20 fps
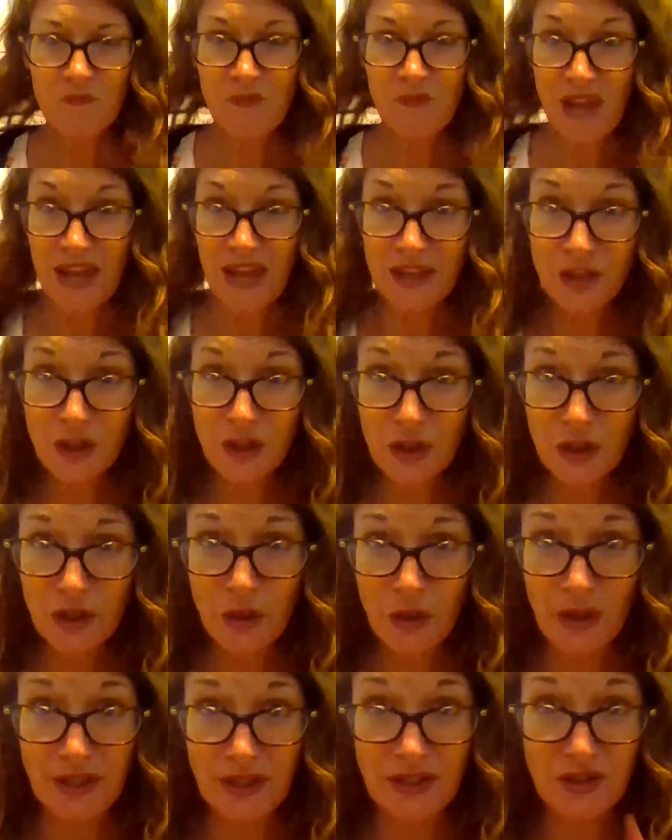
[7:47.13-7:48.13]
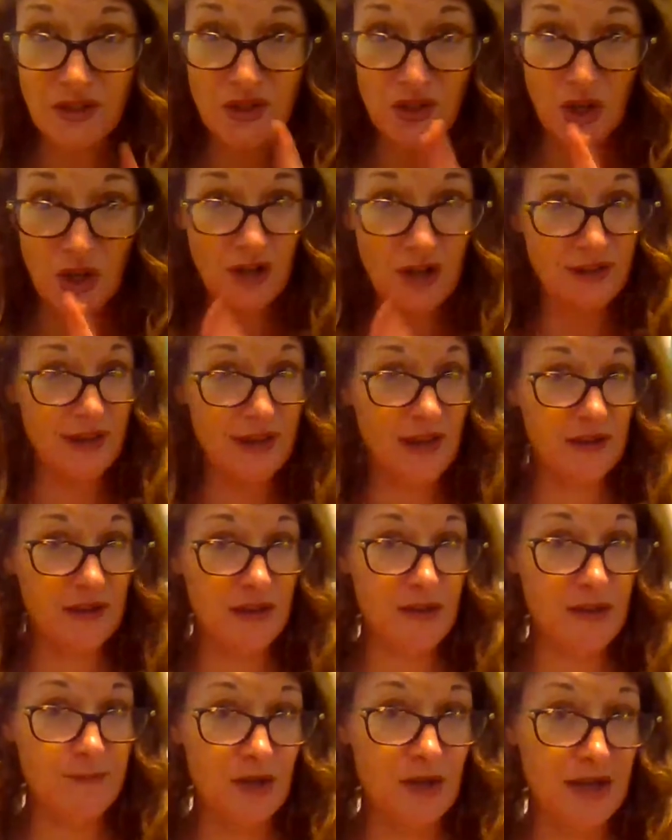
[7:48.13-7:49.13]
and you're going to start at that
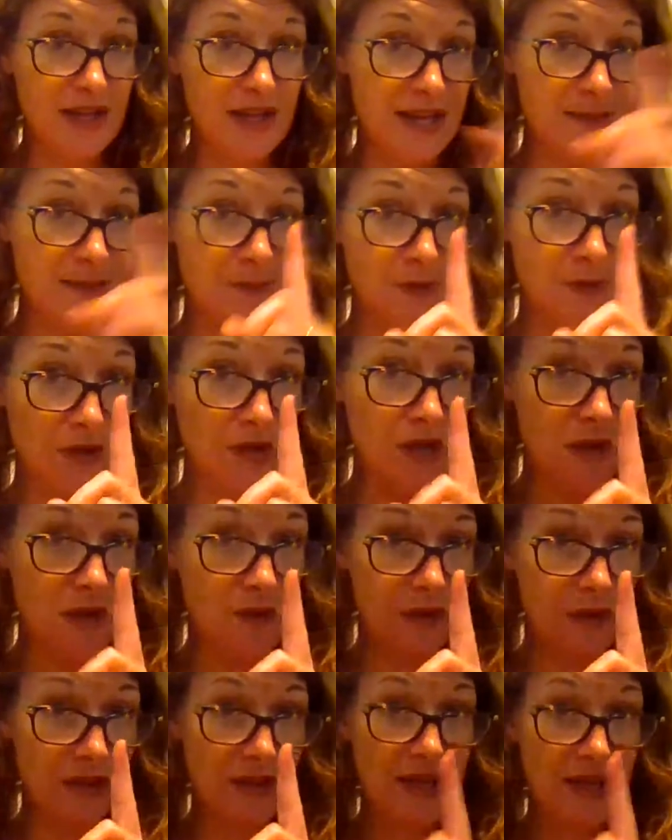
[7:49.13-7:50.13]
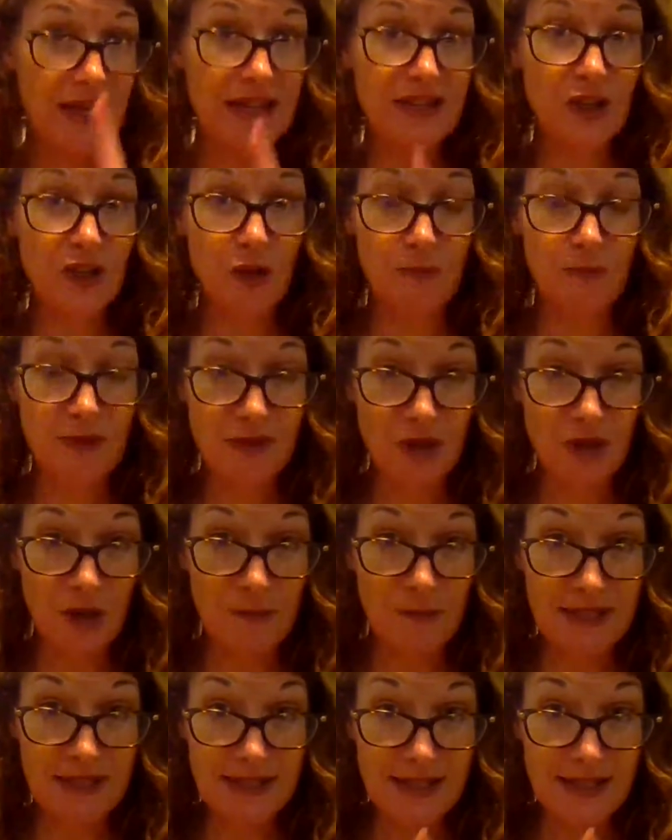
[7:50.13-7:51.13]
number and keep on going until Miss
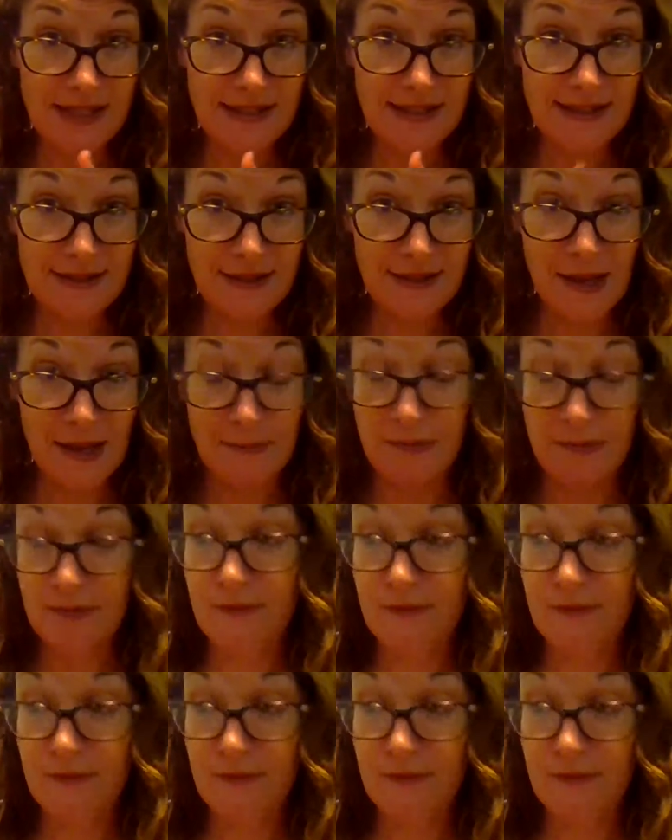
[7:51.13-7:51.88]
Hartman says stop.